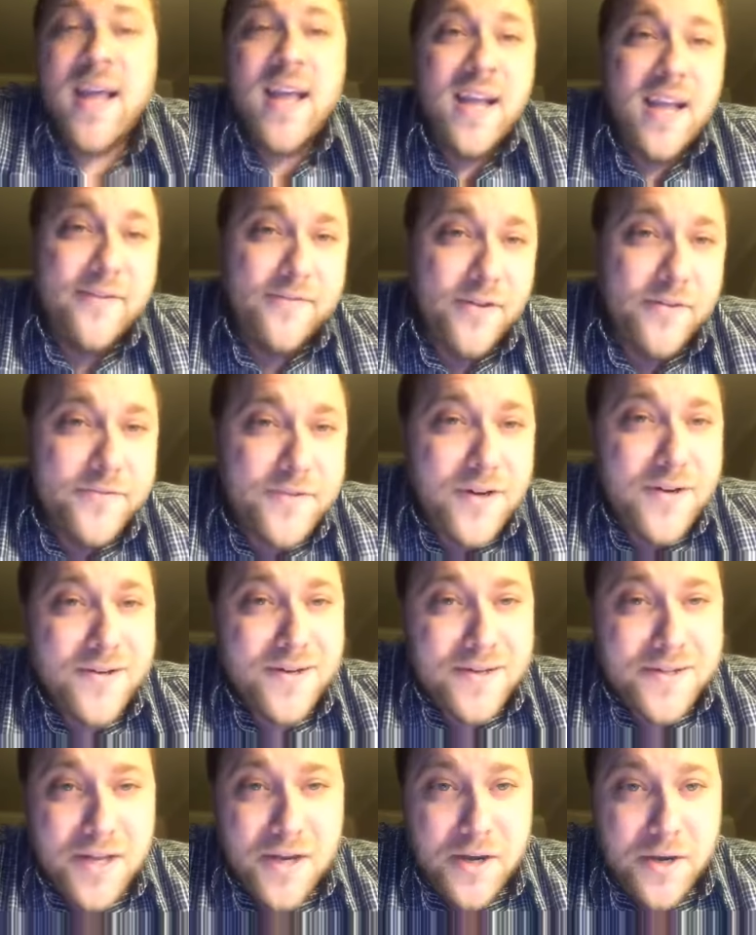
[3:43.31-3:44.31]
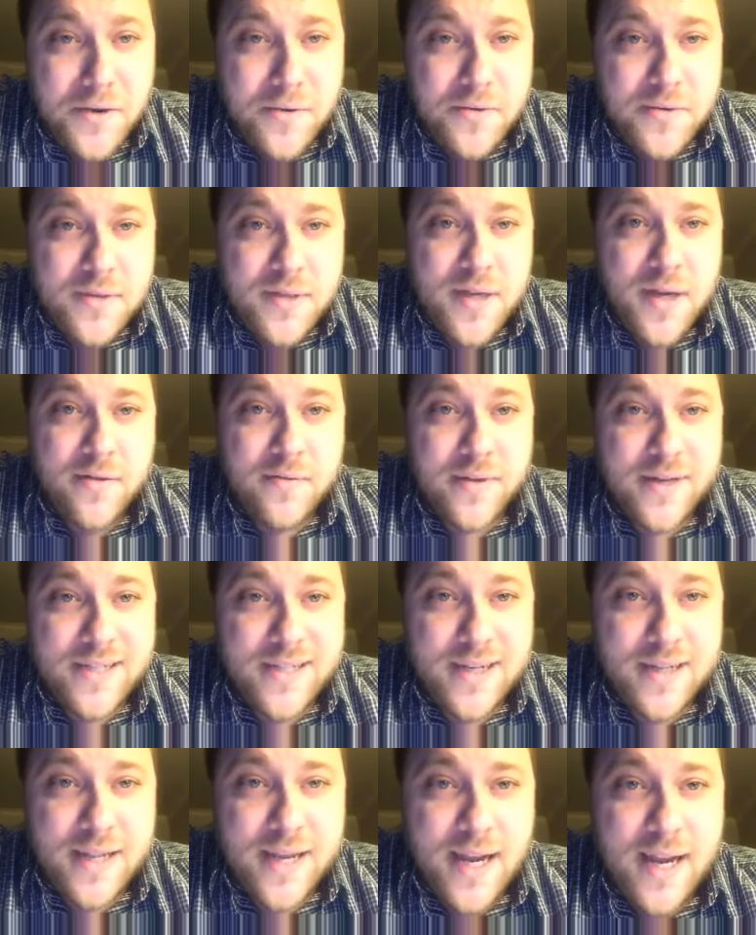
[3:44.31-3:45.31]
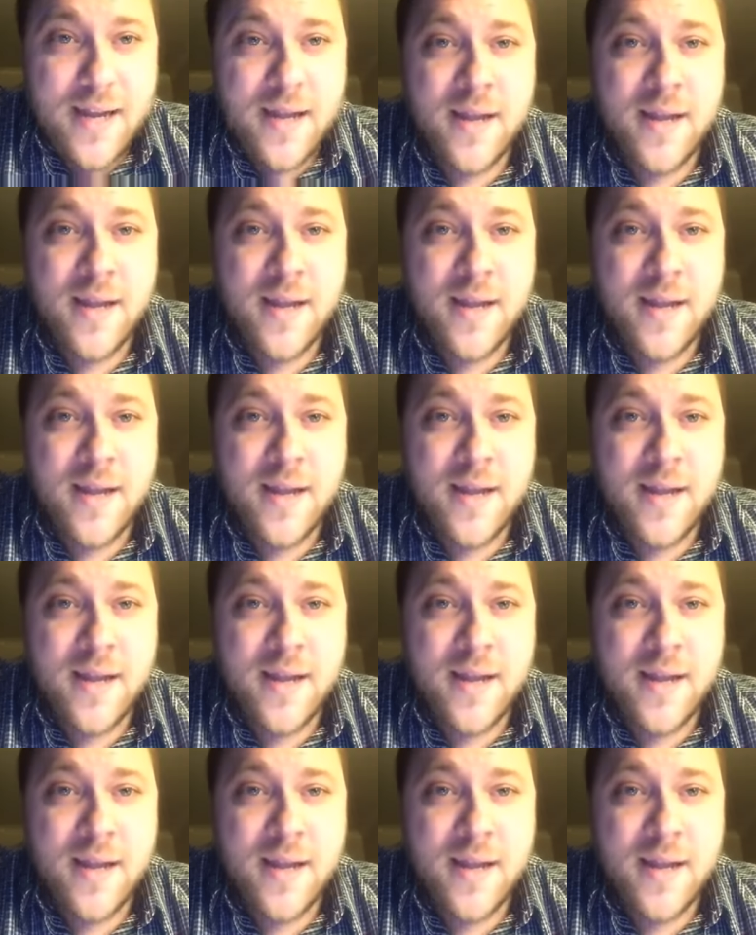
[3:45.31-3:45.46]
If you've turned on the news recently,